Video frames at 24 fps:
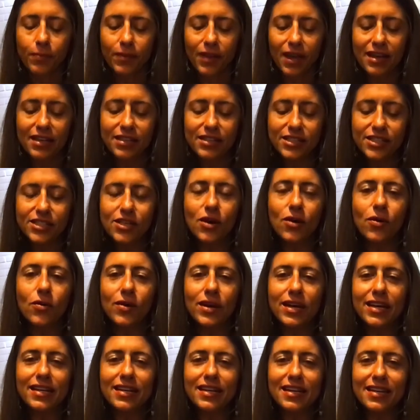And so
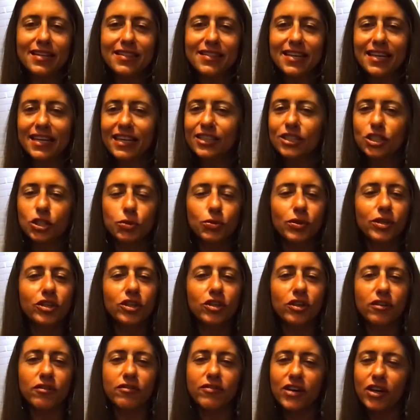it can
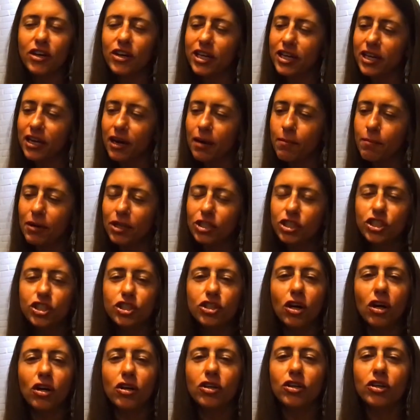trigger a much
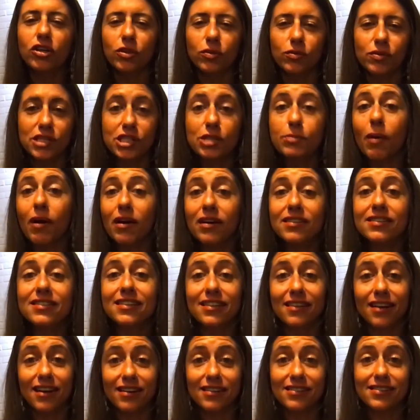younger response
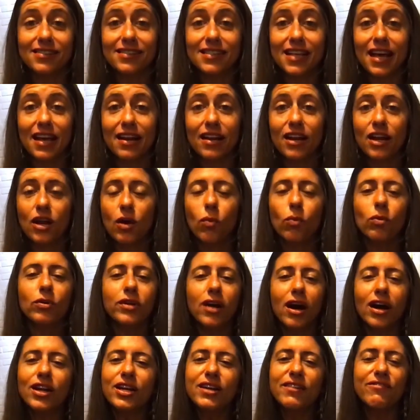in us that we're
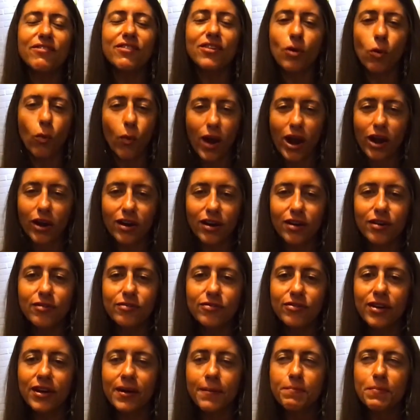not even aware of.
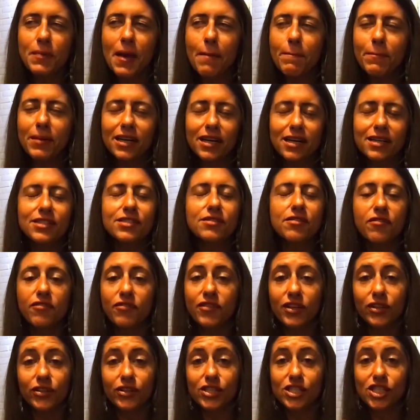And because the
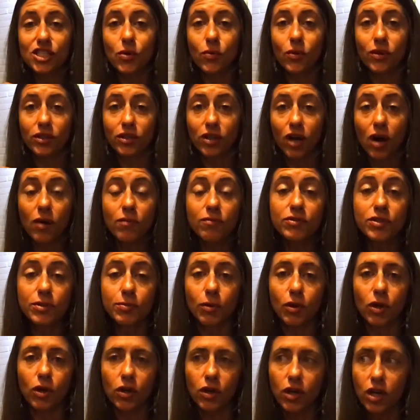feeling's so
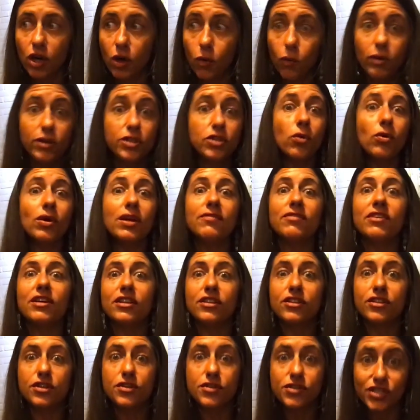uncomfortable, we don't
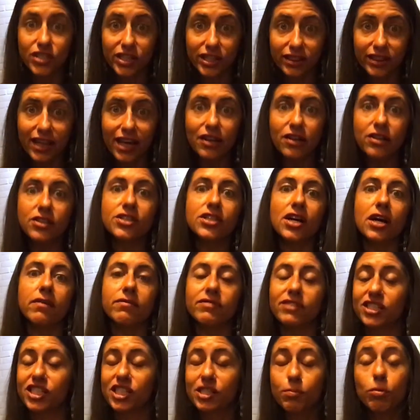even usually let ourselves
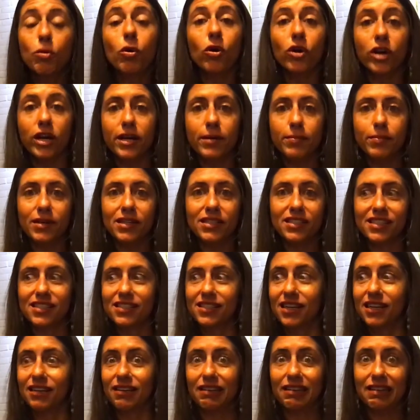explore it, because it's
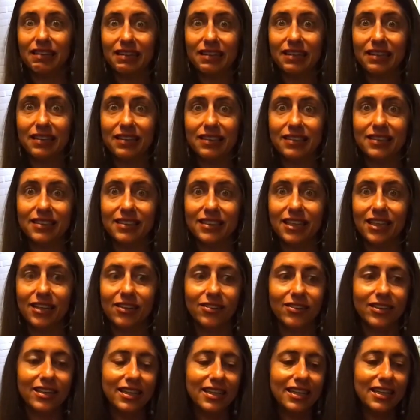like, you
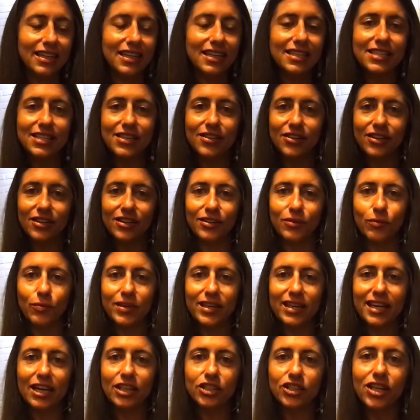know, it's either we
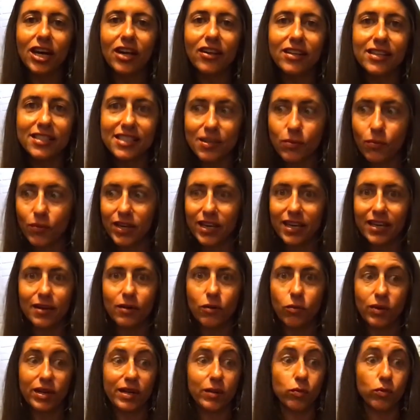get jealous and
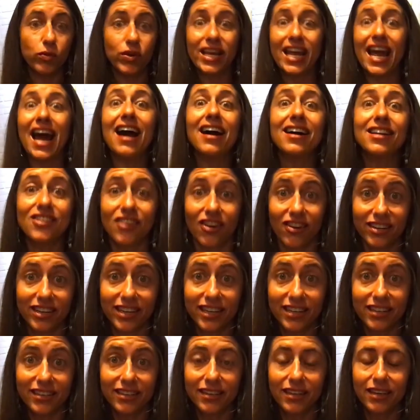we react on
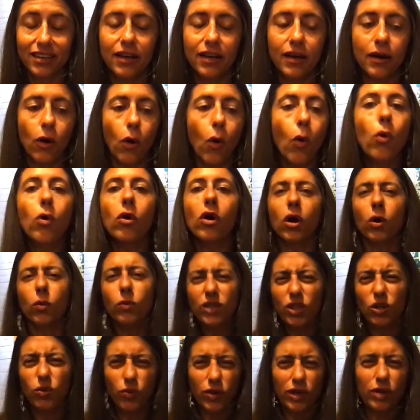it, or
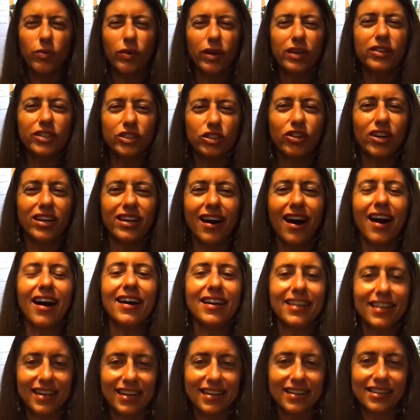we quickly try to
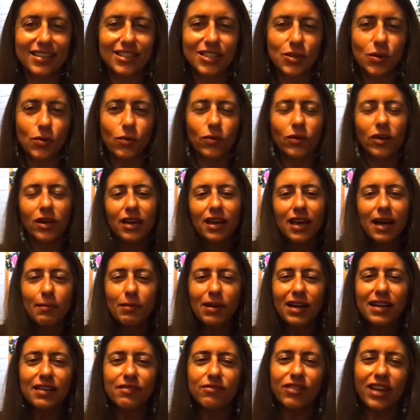hide it. And so
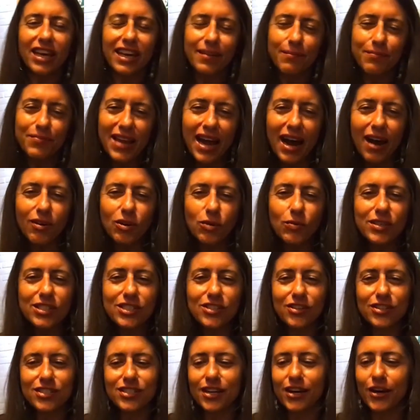kind of like, how do we
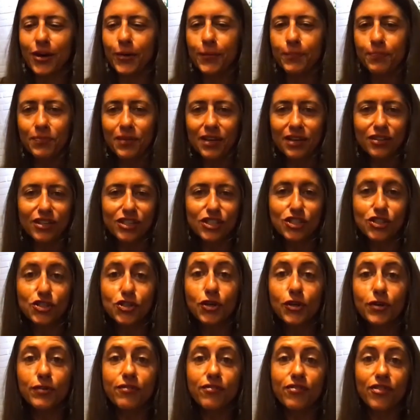start to
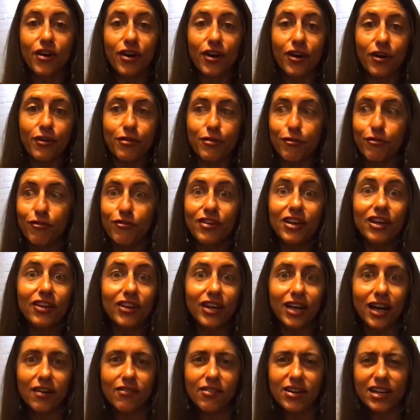surf the
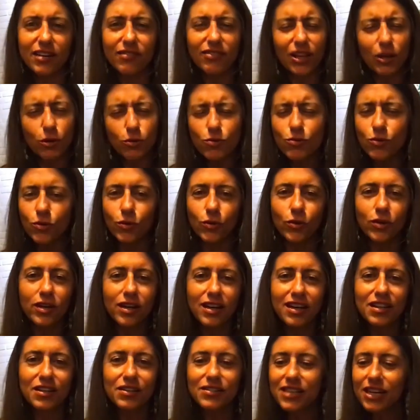feeling of it? Of like, ooh,
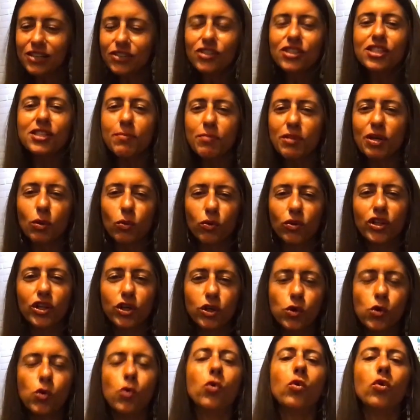there's actually something really
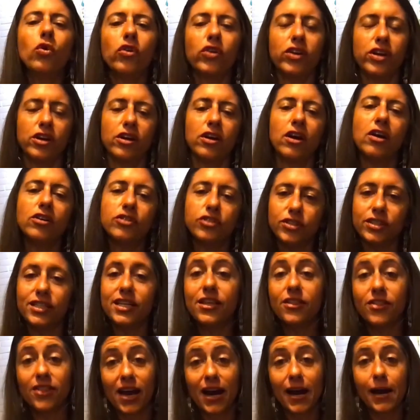cool here
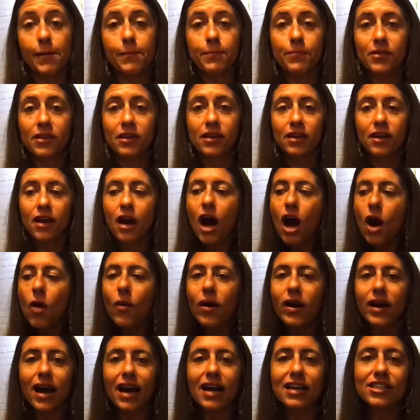underneath that. Oh,
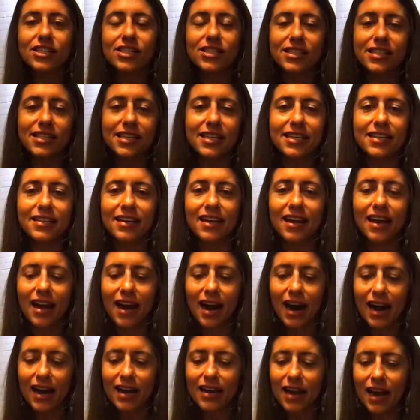I
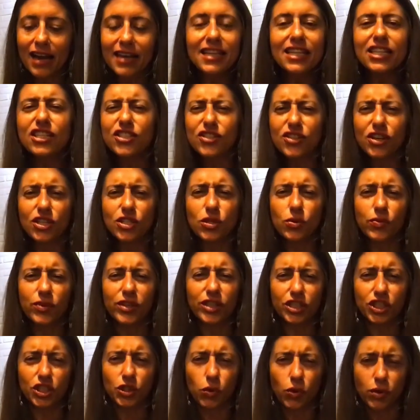need to start to
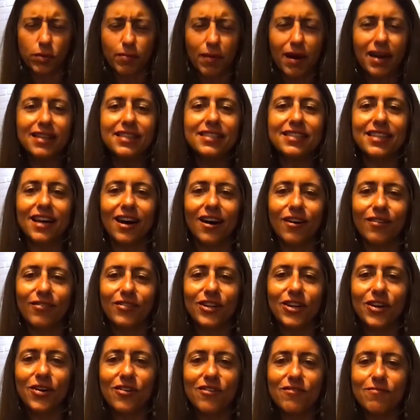reassure myself, you
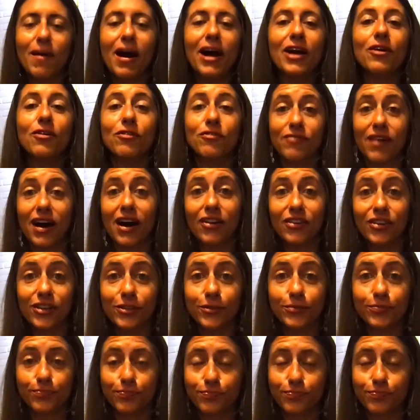know, of my own value.